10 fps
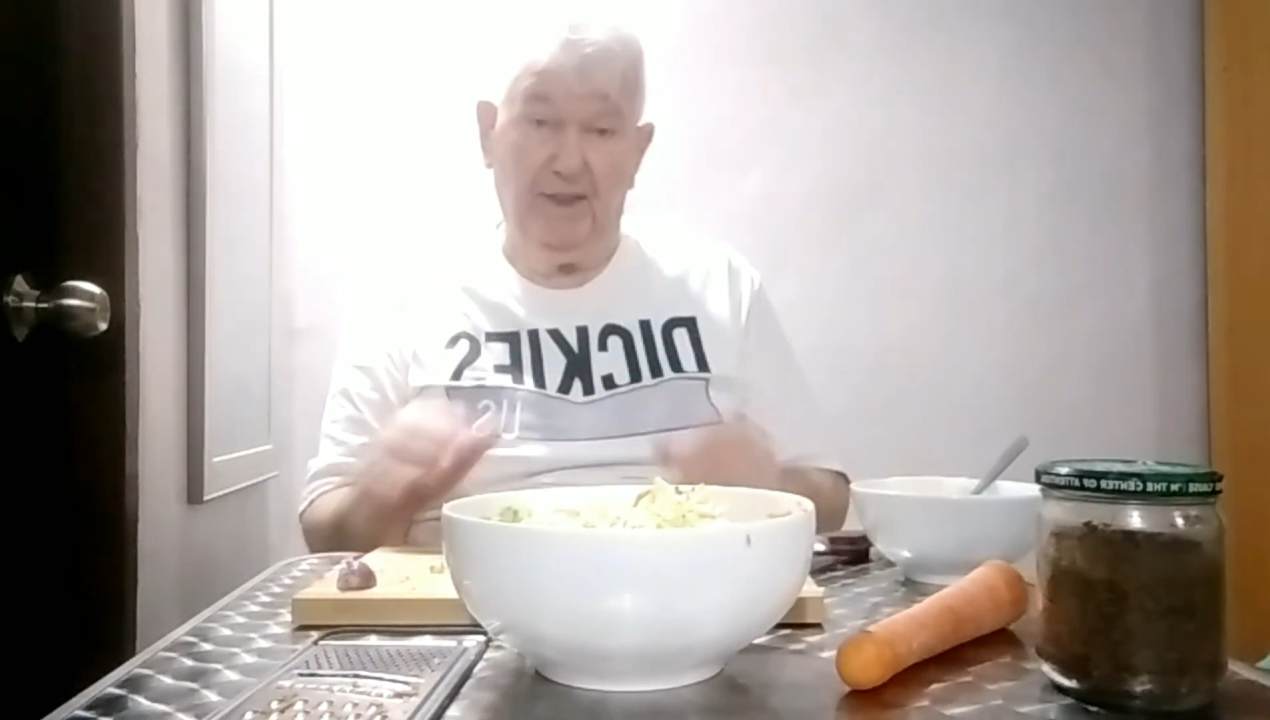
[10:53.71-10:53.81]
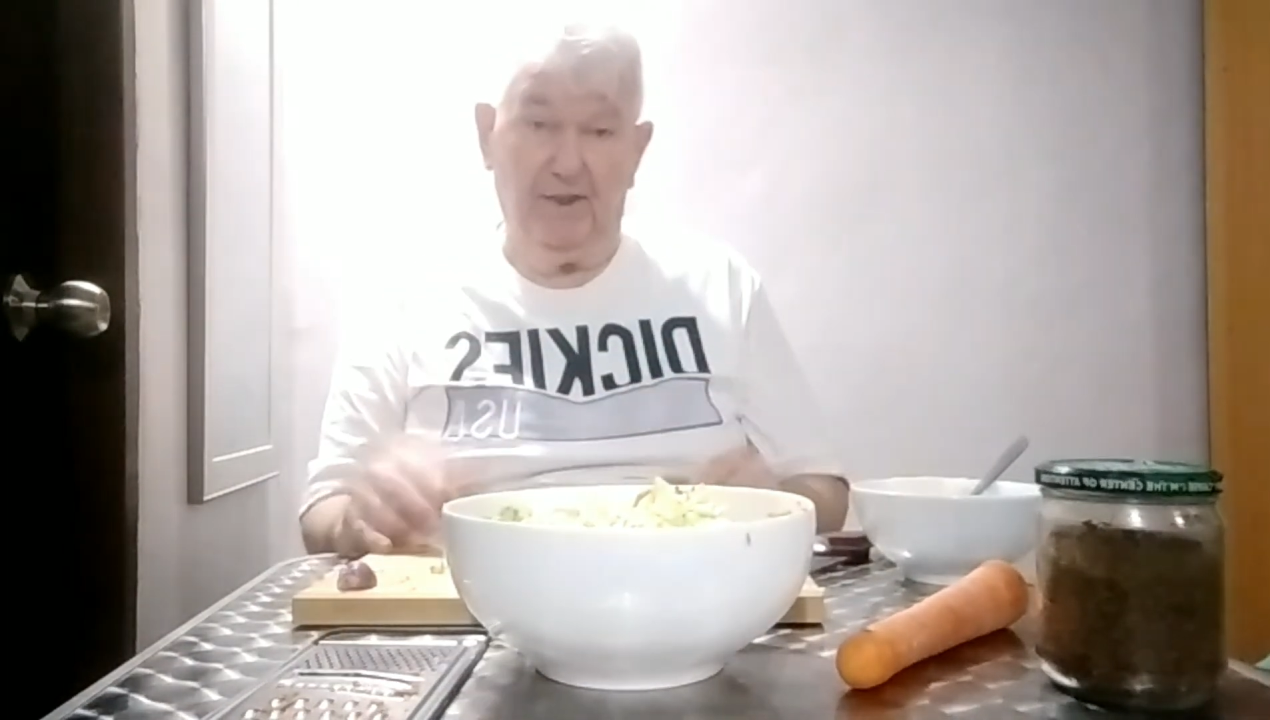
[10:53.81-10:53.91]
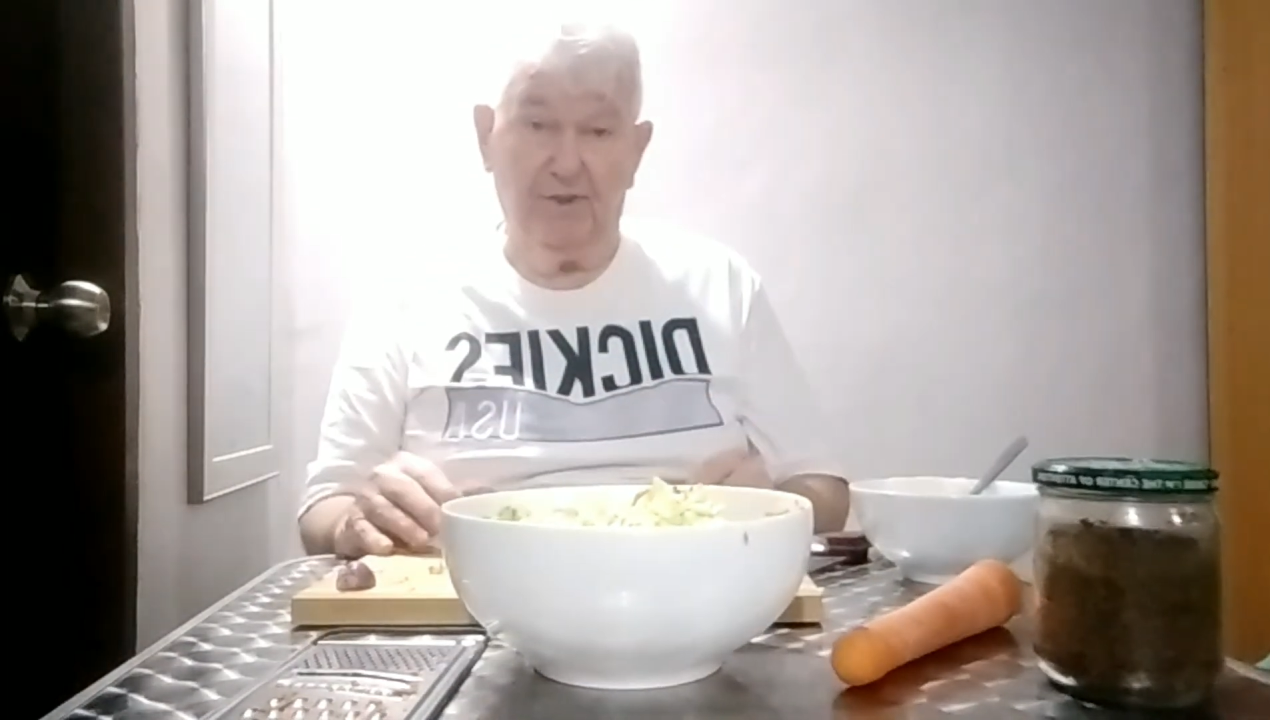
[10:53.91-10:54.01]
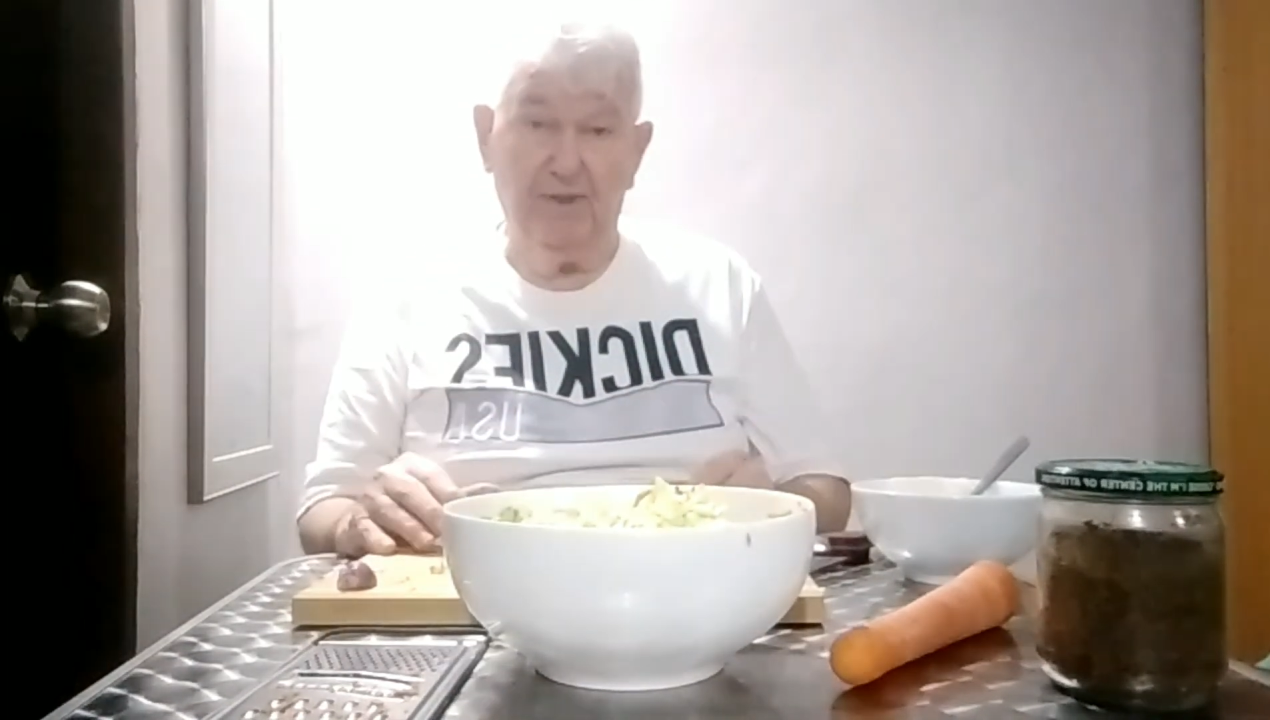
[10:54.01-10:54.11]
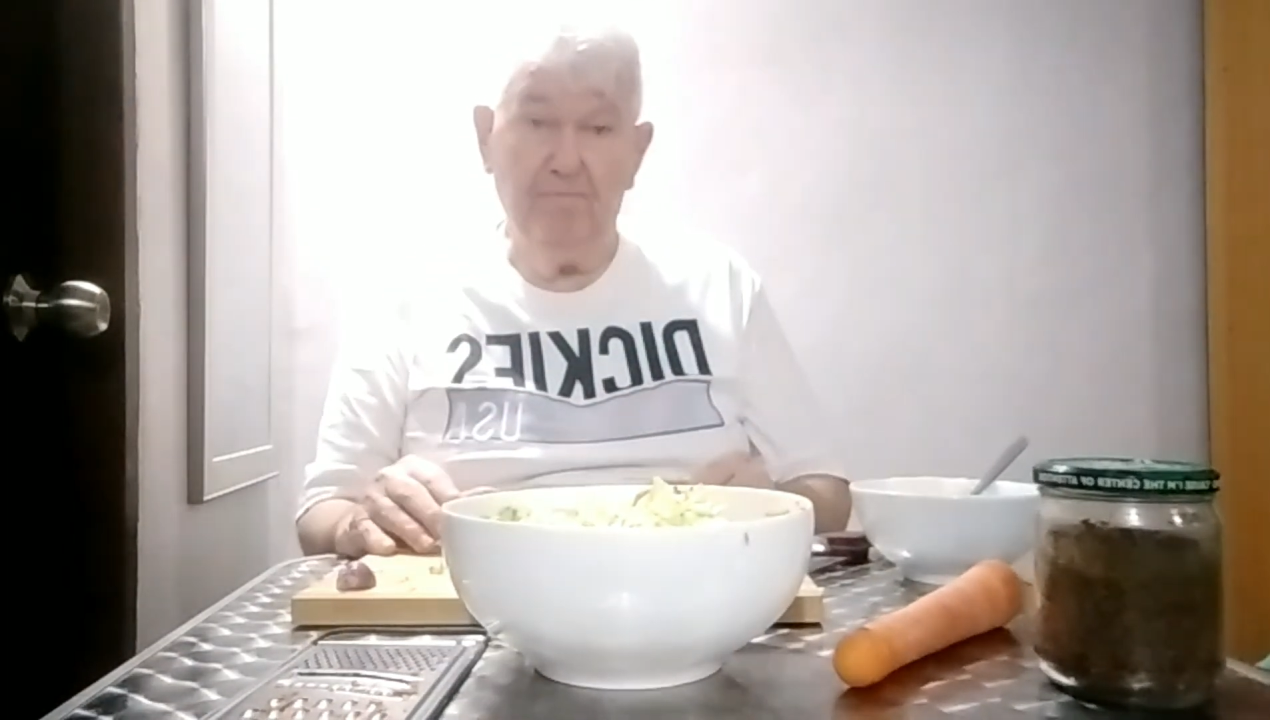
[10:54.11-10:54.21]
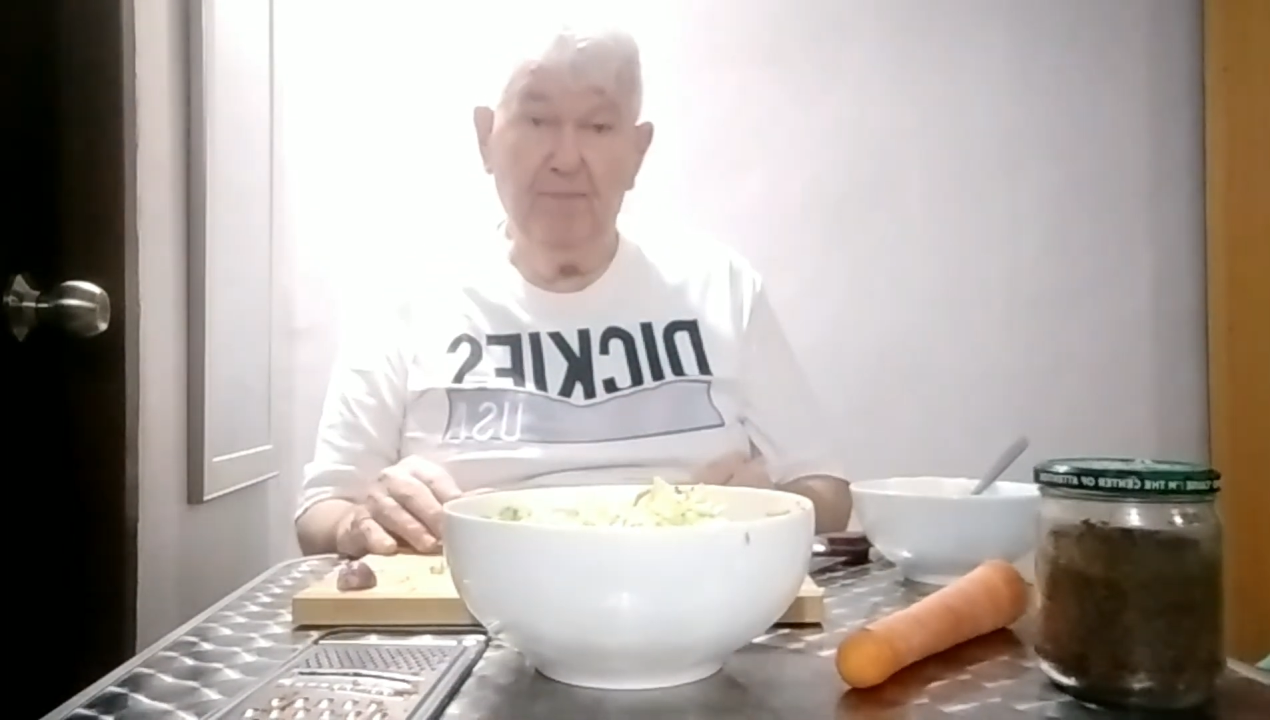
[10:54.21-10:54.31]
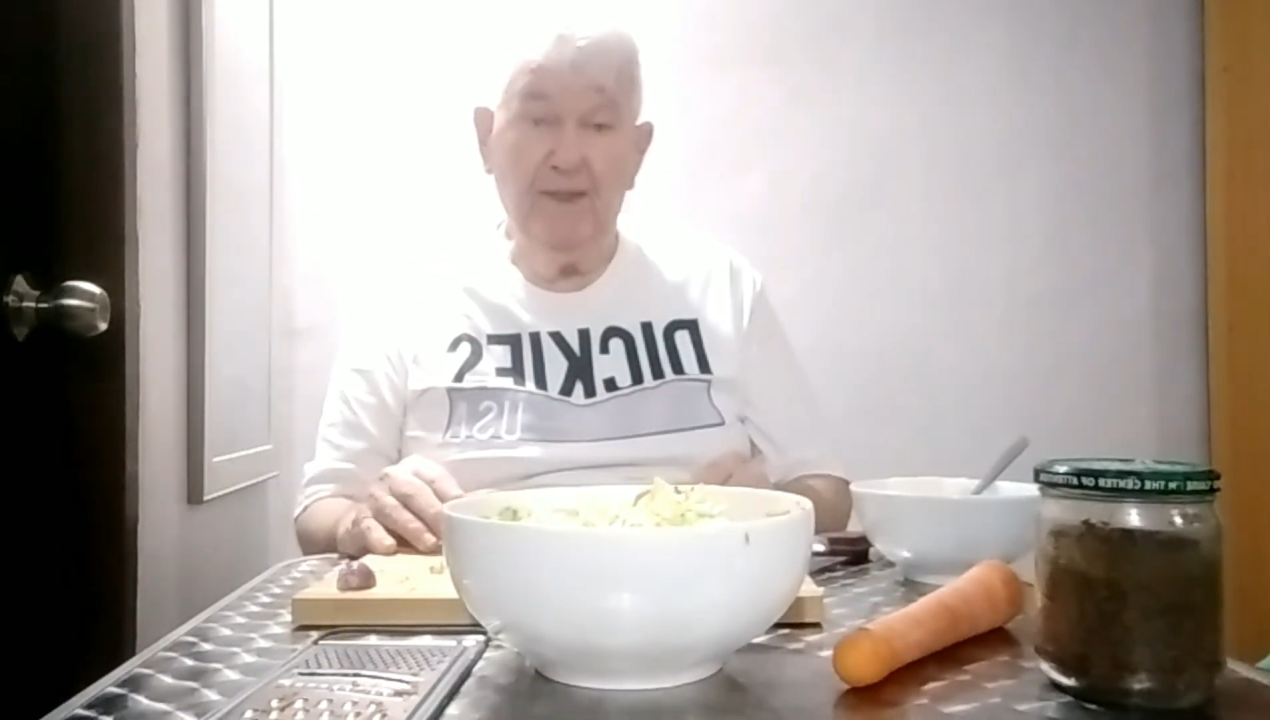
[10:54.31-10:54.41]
it is.